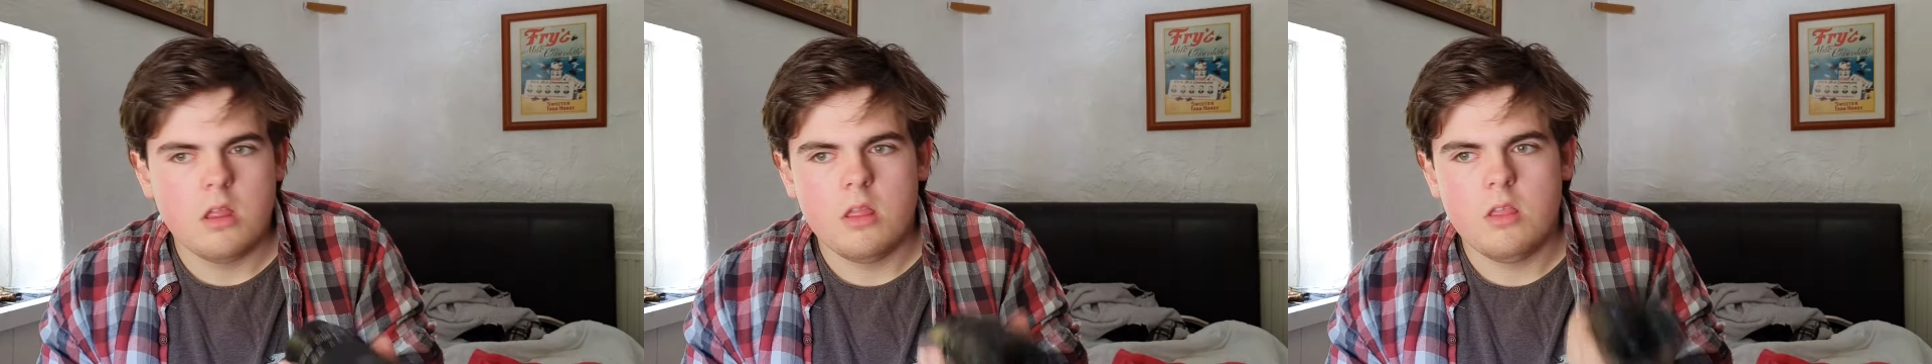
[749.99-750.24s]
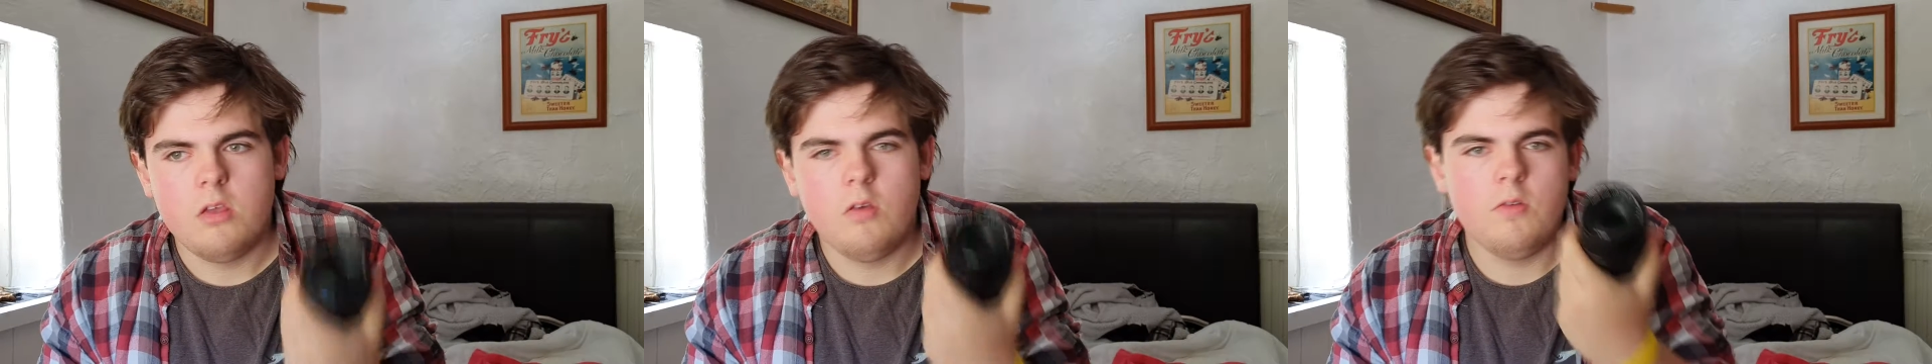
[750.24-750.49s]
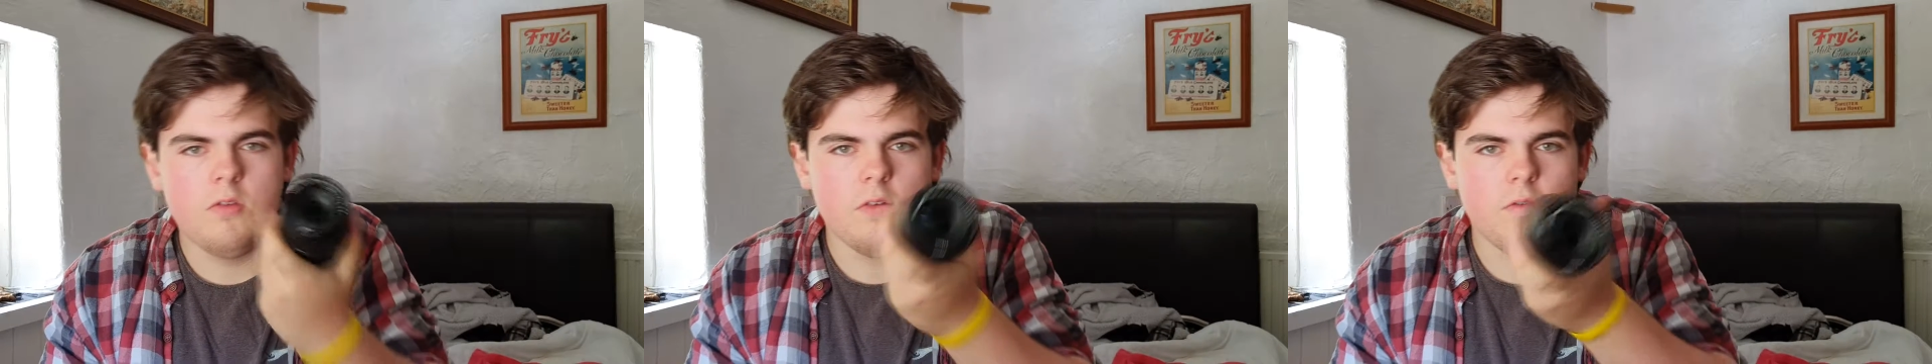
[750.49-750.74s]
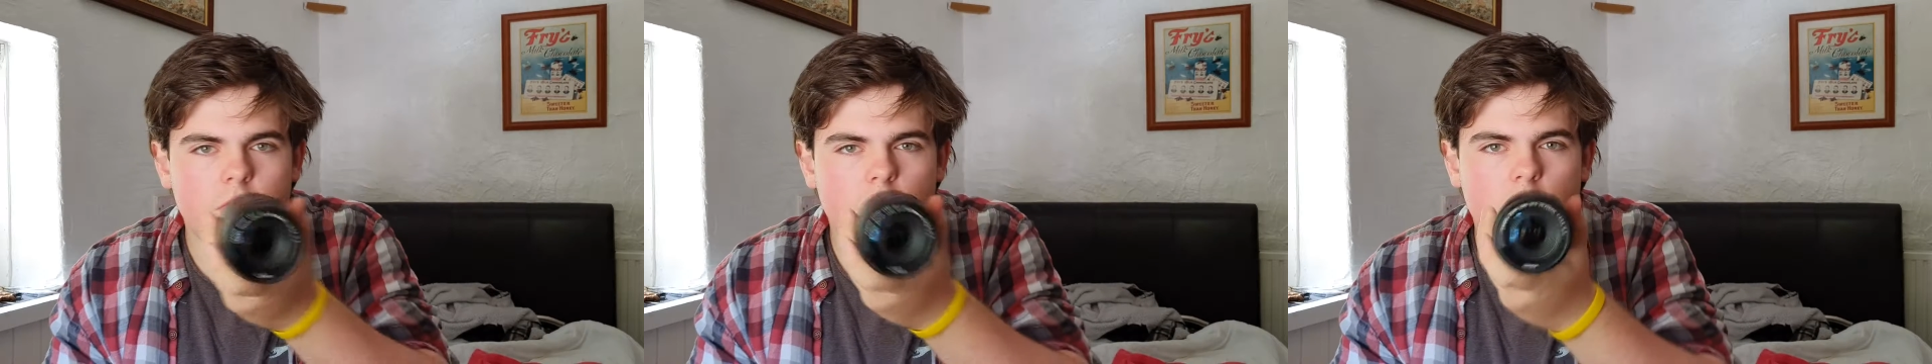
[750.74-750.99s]
the use
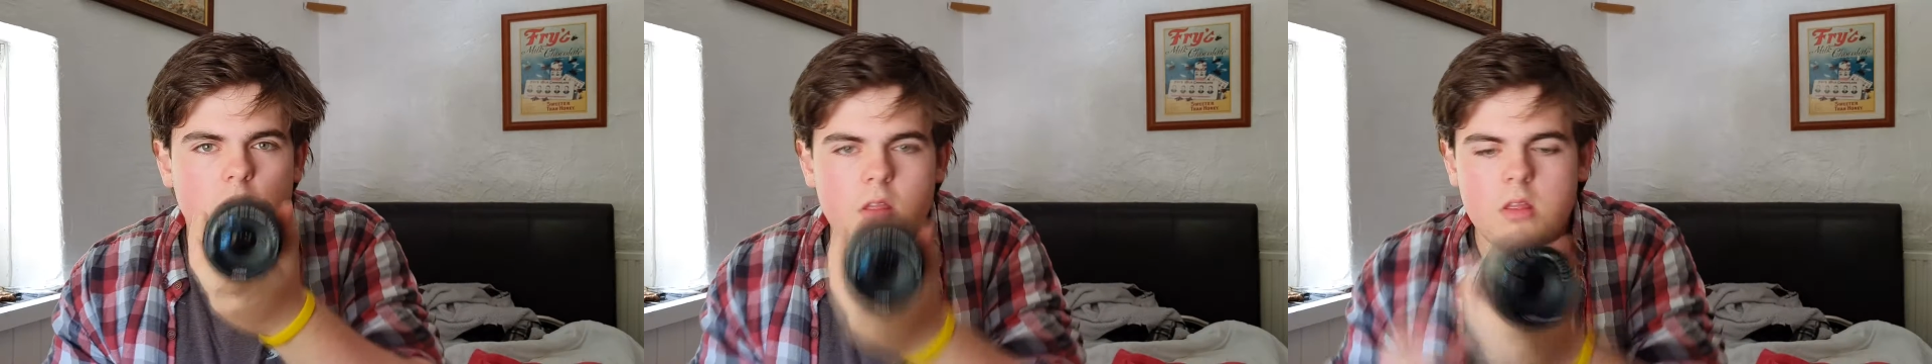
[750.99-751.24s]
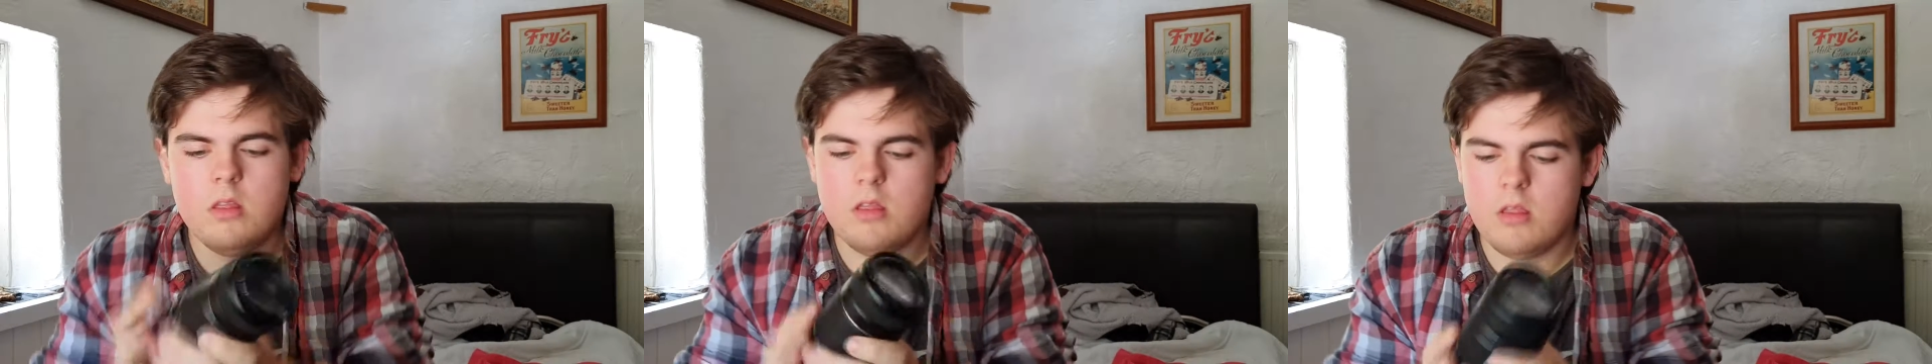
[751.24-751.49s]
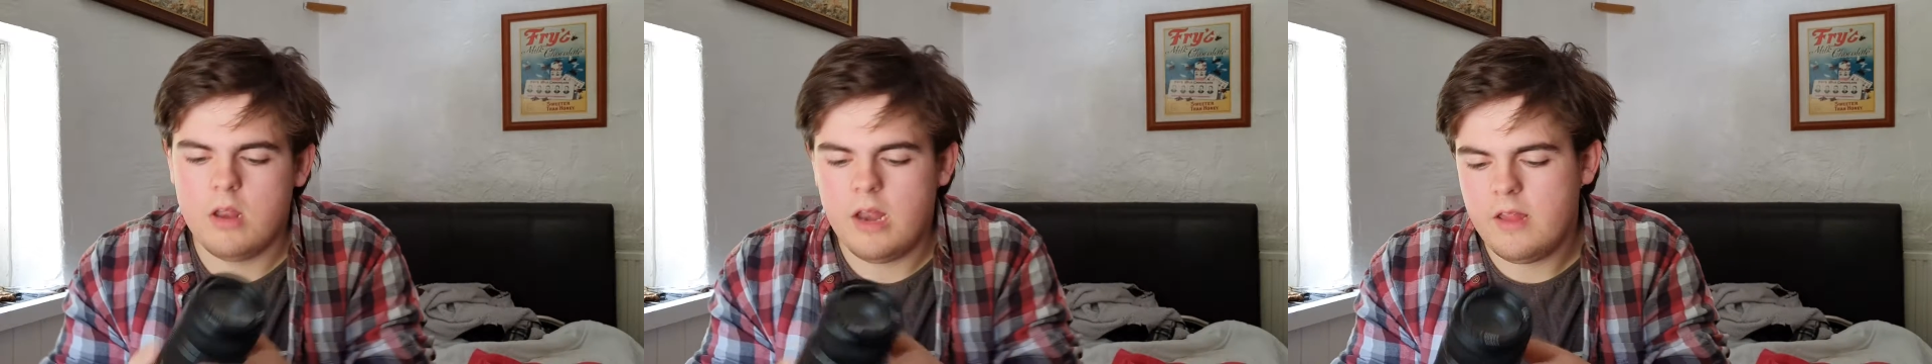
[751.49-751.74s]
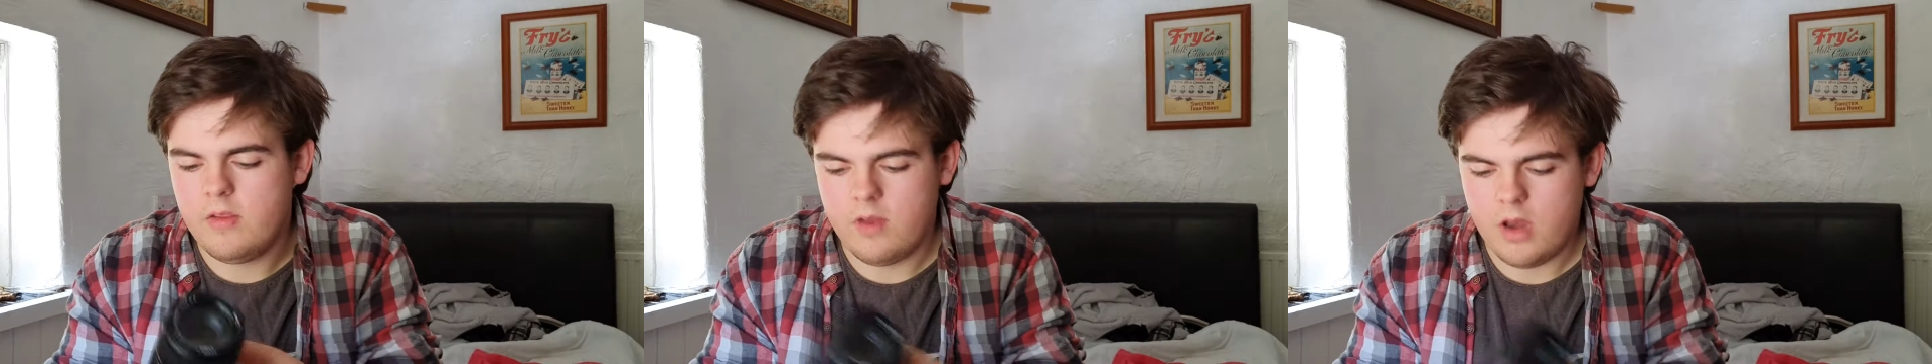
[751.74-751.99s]
of the
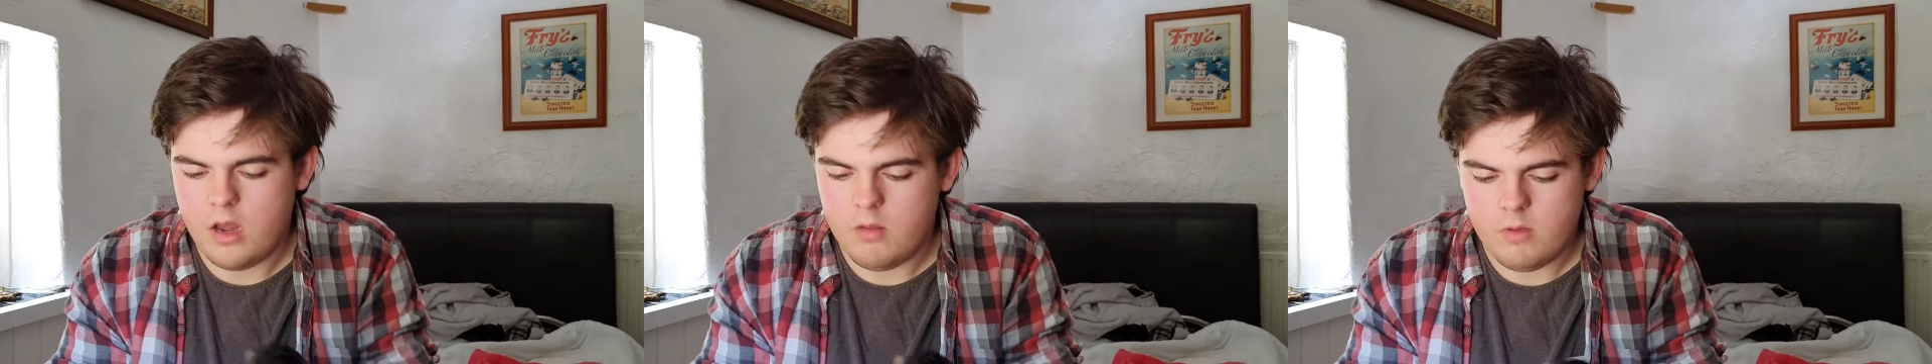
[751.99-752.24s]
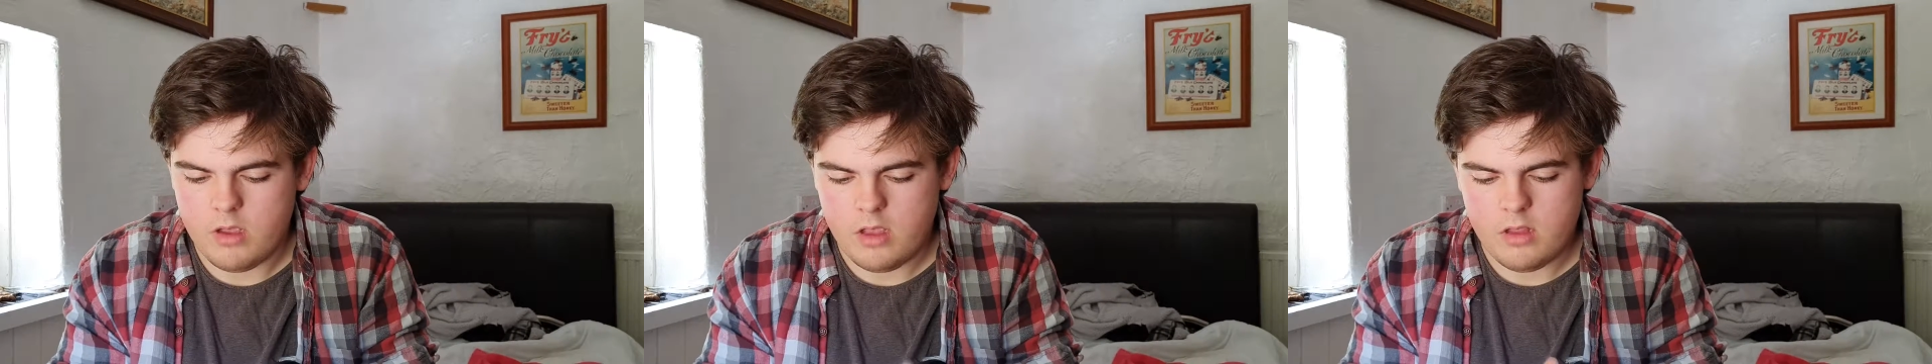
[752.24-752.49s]
lens in any way.